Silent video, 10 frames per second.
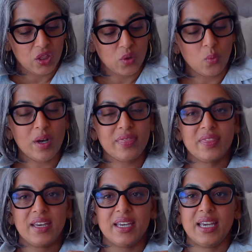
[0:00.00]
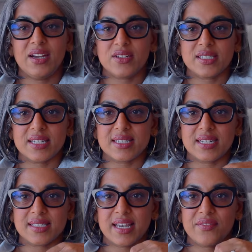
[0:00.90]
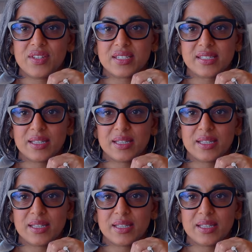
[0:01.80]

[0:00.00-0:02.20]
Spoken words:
the one thing here is it does have this